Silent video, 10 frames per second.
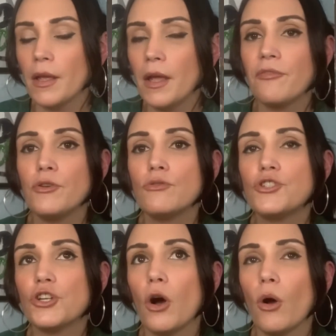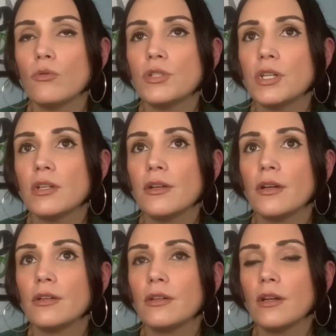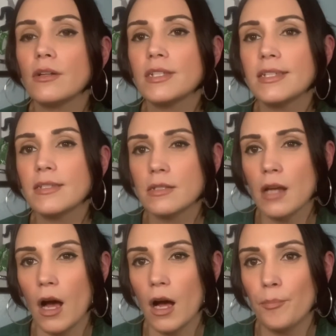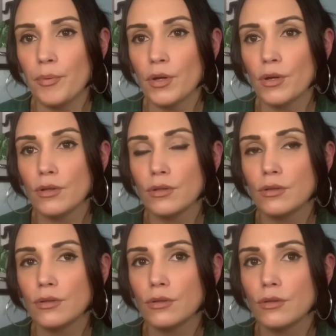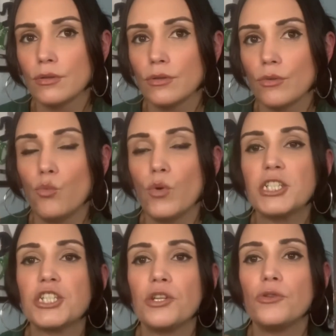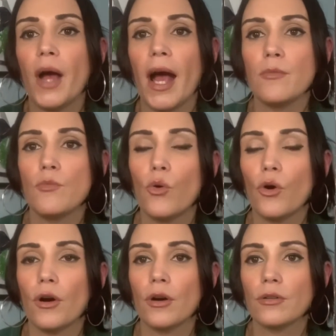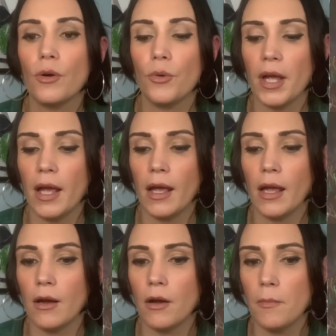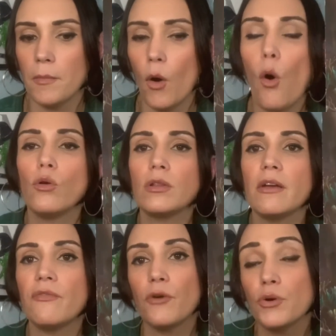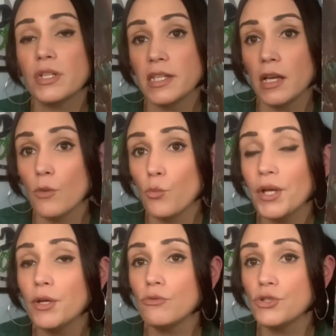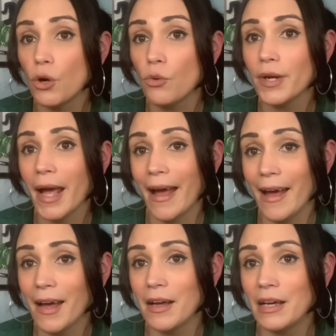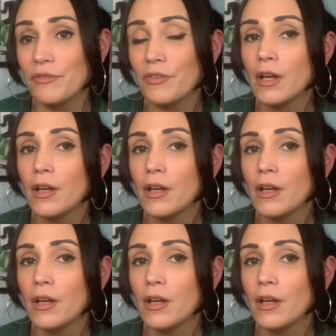If you don't stop wishing you had more, okay, only focusing on what you don't have,